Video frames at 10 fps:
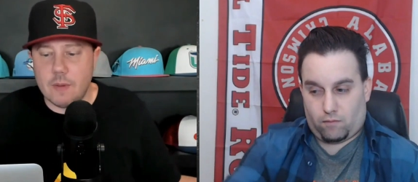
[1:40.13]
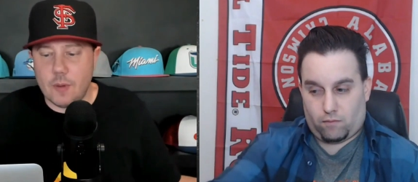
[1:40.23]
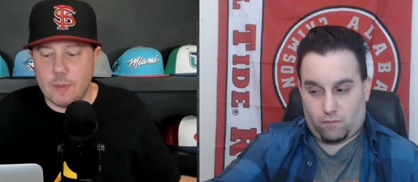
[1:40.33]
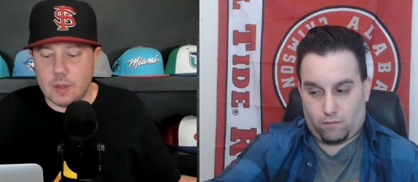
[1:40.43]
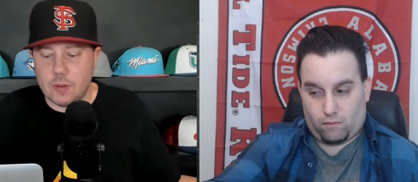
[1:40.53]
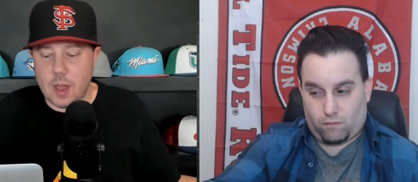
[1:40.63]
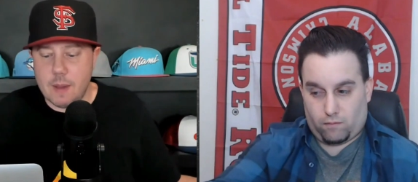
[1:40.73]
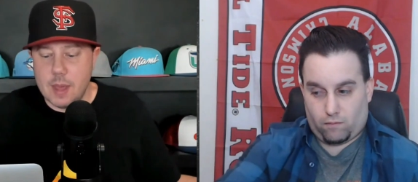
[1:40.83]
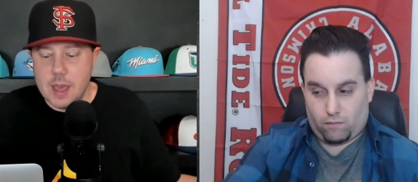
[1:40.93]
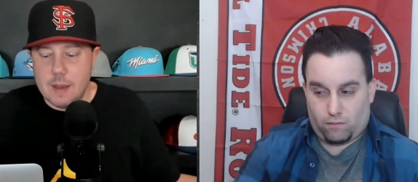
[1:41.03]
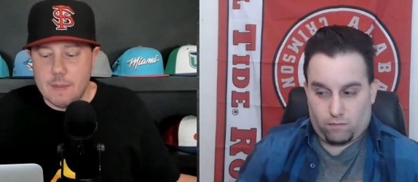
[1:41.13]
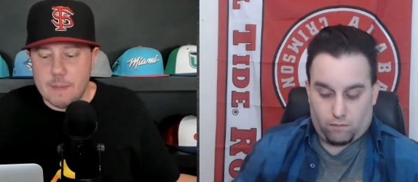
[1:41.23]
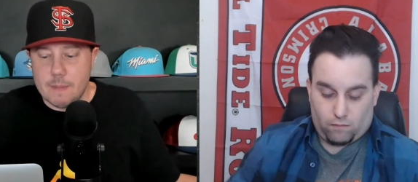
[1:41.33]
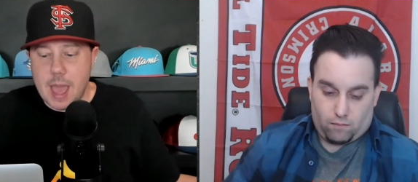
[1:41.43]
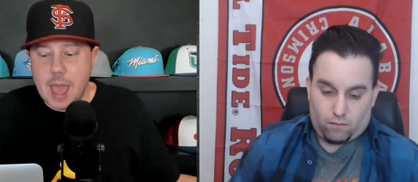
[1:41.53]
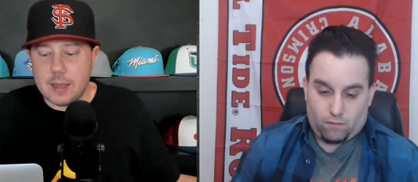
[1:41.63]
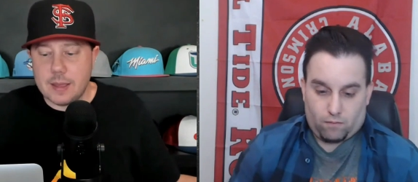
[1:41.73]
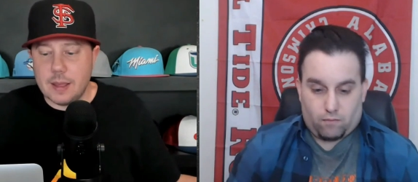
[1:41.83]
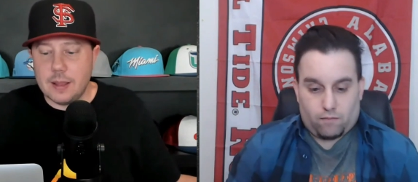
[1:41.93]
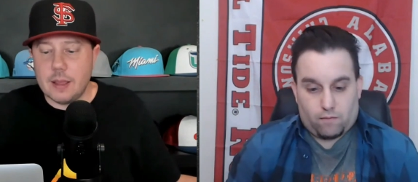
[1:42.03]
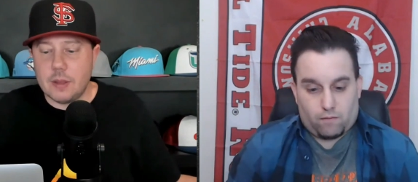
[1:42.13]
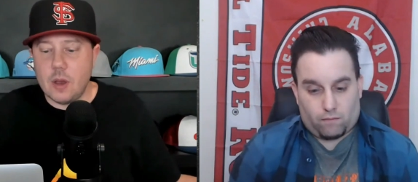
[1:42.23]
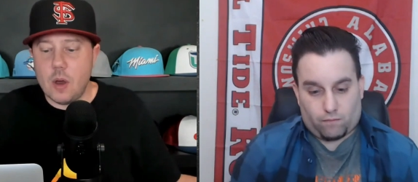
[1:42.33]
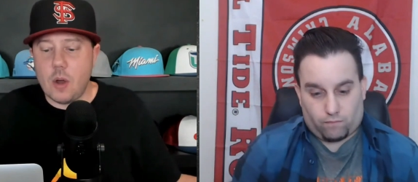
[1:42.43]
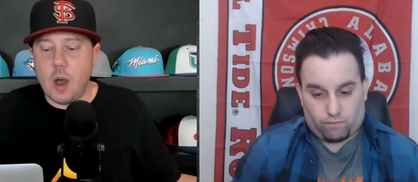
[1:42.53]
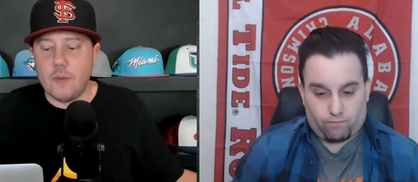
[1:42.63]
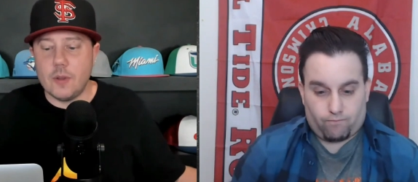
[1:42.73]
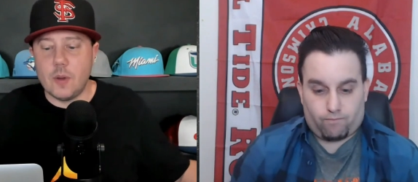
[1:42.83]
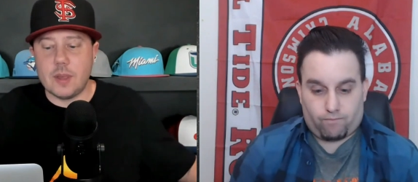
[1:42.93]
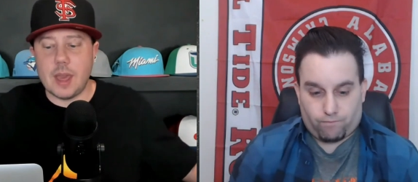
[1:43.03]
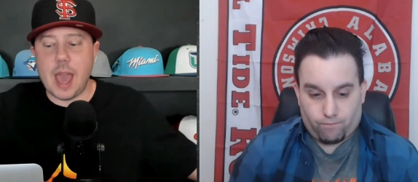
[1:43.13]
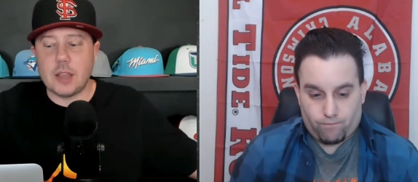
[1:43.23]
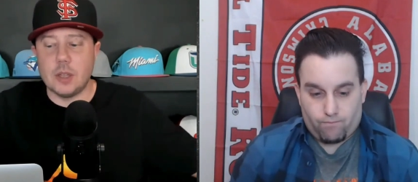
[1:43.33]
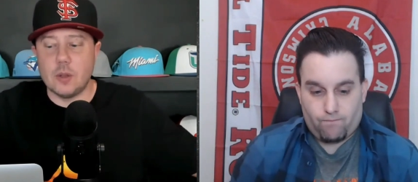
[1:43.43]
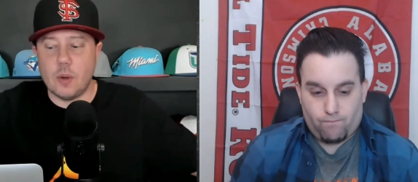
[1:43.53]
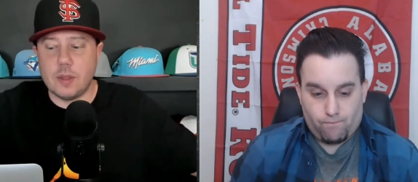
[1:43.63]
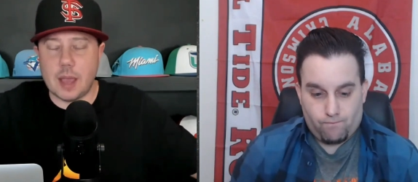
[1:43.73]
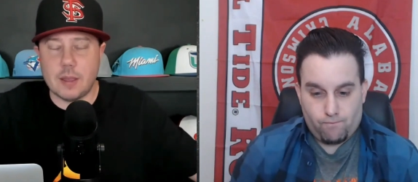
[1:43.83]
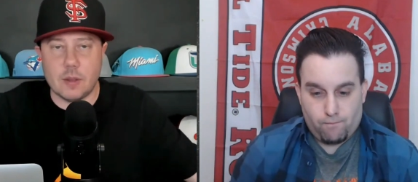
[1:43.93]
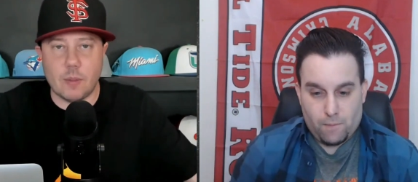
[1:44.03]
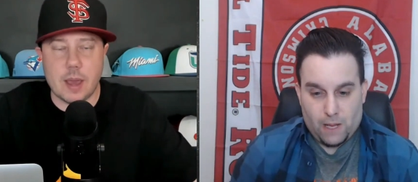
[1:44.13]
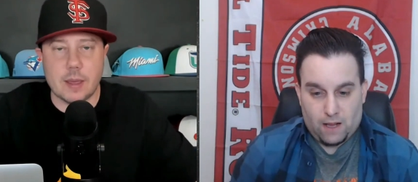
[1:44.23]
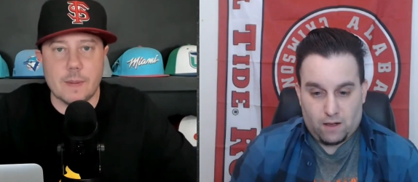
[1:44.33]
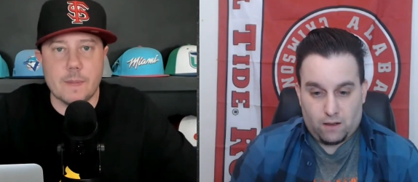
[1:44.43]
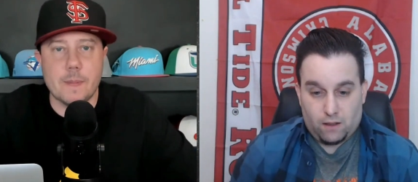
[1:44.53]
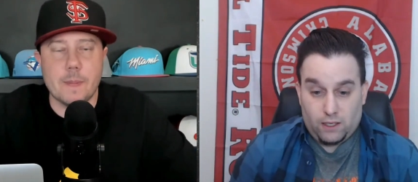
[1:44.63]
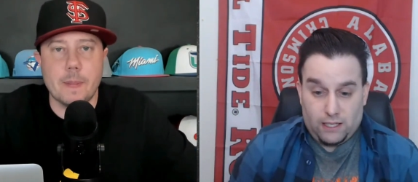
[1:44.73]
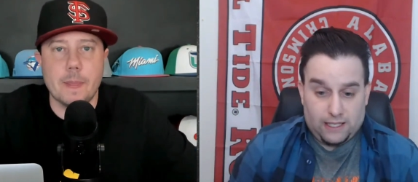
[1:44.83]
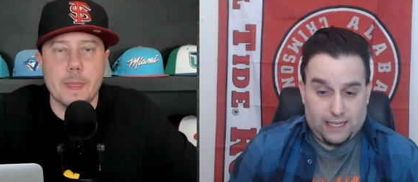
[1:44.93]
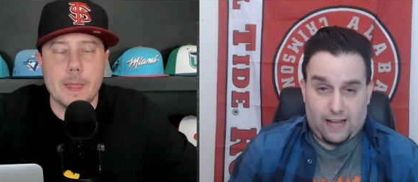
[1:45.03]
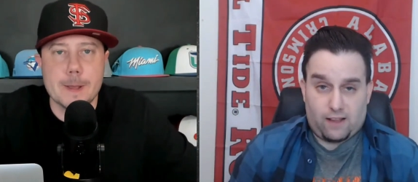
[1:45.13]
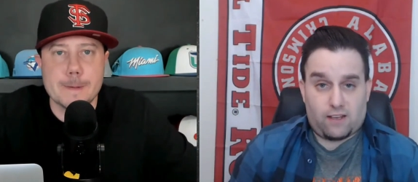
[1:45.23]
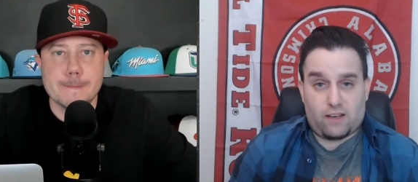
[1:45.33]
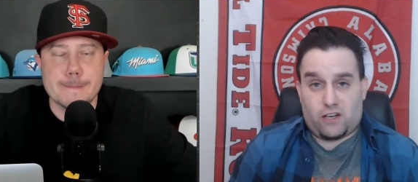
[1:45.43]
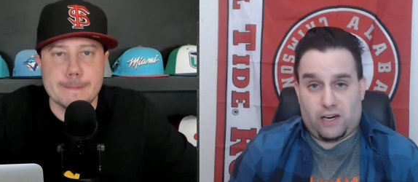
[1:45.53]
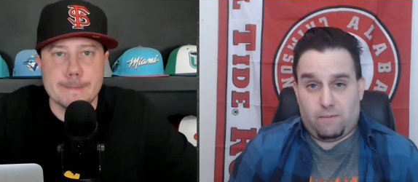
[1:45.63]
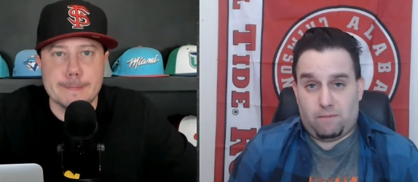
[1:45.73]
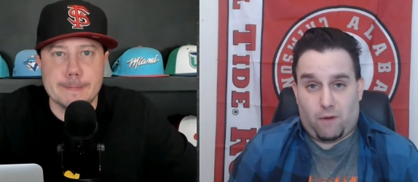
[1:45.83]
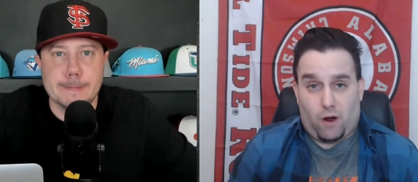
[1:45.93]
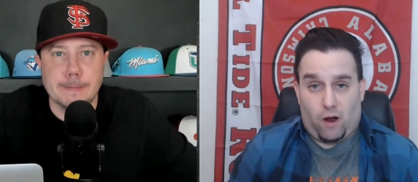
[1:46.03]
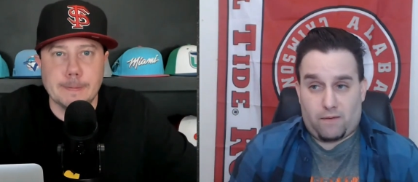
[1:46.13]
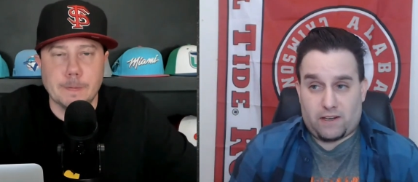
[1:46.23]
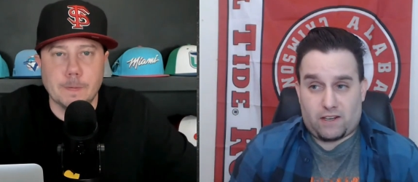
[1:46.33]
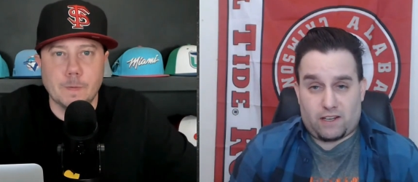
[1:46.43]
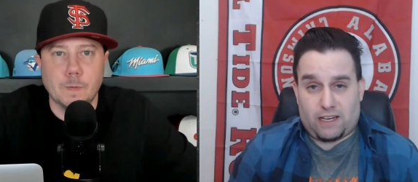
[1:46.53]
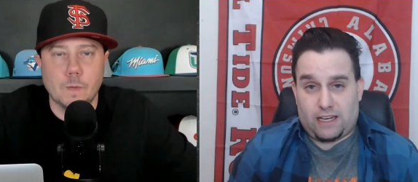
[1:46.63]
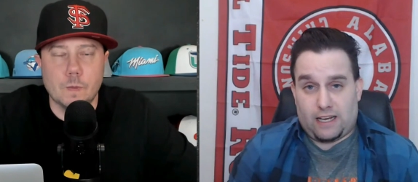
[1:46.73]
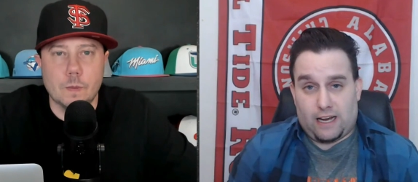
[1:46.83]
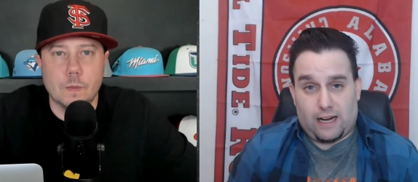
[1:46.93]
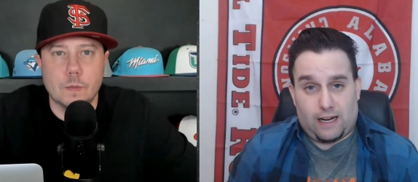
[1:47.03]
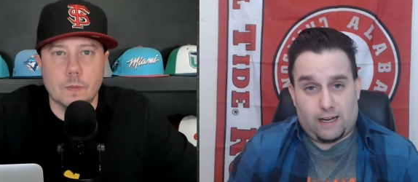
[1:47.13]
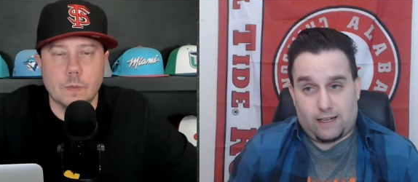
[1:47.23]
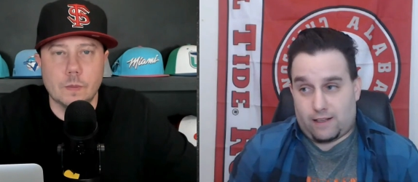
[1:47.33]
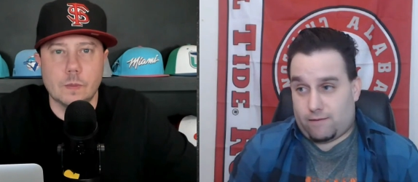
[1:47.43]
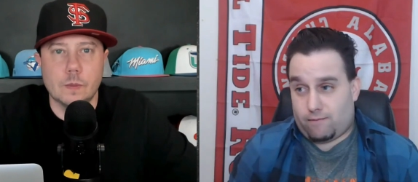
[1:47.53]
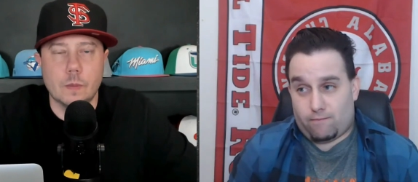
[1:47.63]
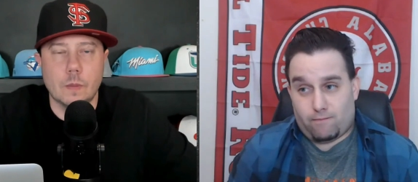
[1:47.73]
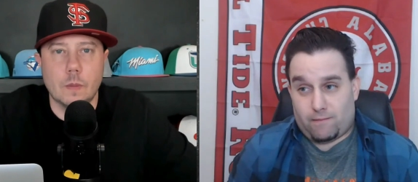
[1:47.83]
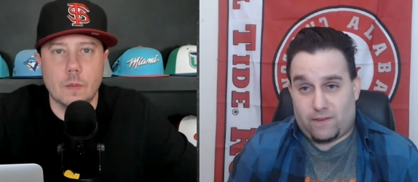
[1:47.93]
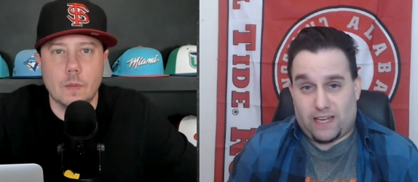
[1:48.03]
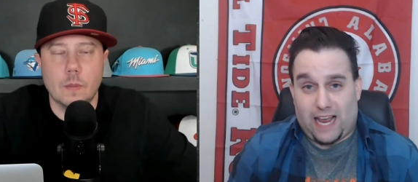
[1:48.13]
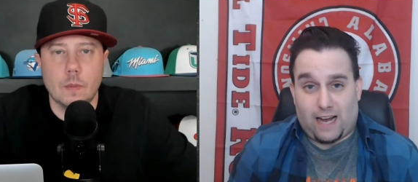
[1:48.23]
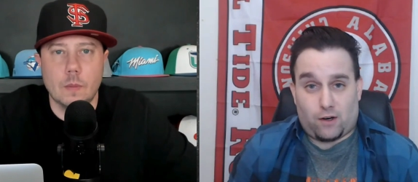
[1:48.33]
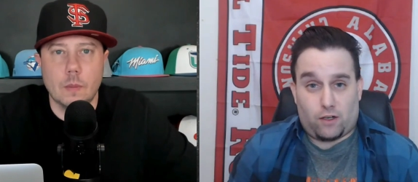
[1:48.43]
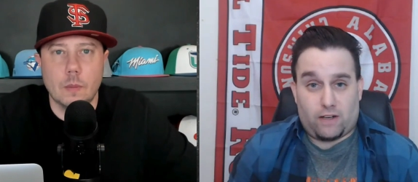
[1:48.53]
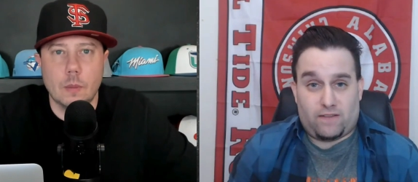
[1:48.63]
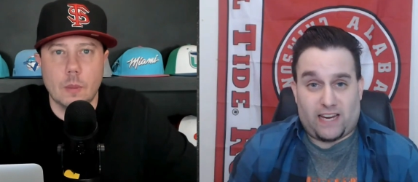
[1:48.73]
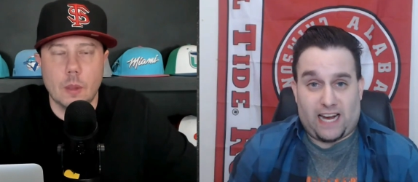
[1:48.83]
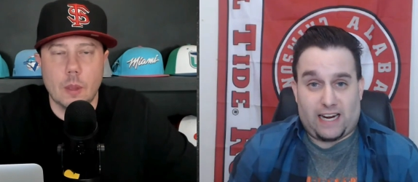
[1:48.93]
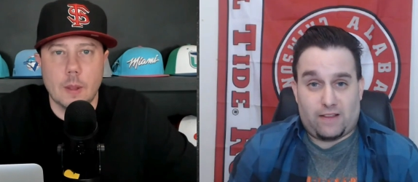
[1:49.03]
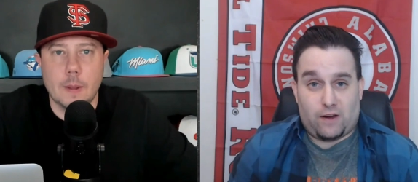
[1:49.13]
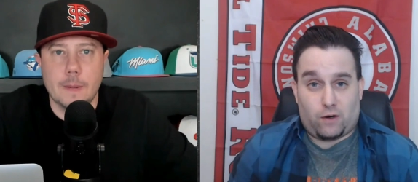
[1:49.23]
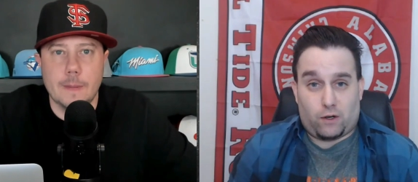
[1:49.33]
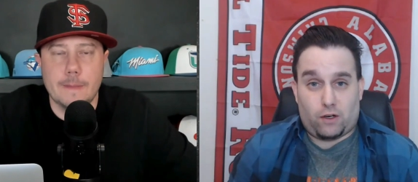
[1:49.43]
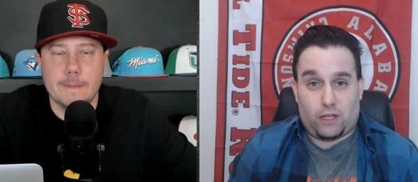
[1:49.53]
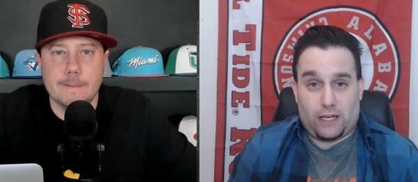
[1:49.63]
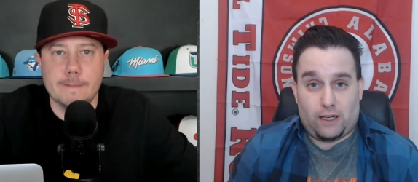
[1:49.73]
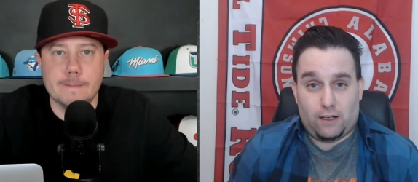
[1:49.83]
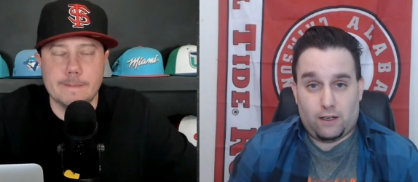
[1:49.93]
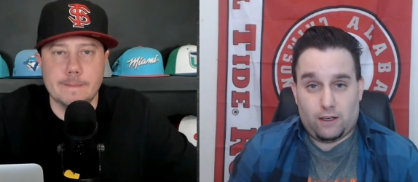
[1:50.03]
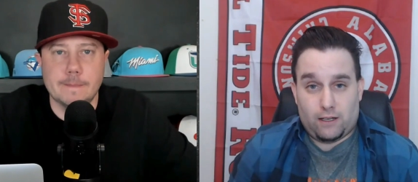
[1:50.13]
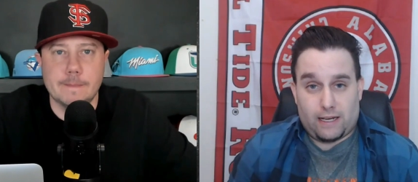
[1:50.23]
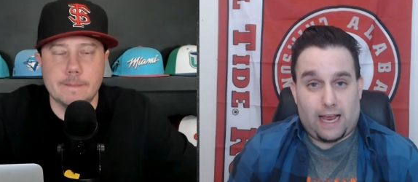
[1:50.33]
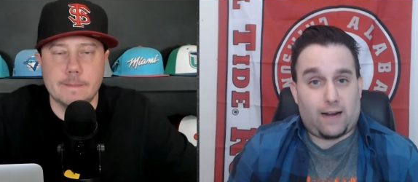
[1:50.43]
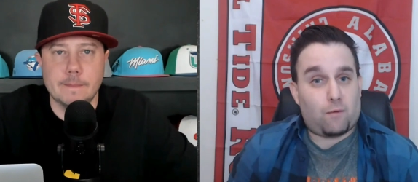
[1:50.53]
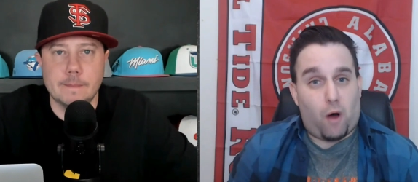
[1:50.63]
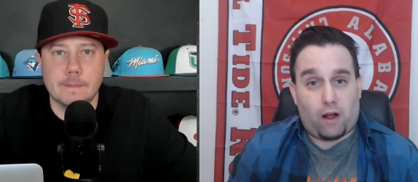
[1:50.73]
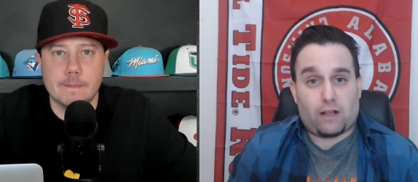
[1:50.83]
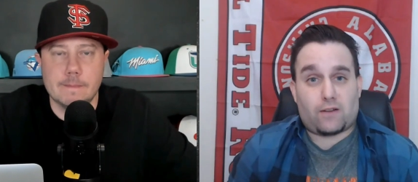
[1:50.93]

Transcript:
Speaker 1: from the stripe. Max, let's go. Conference USA action, North Texas Rice.
Speaker 2: Yeah, listen, Jim. Obviously, uh, if you get er, if you get in there early, you get it while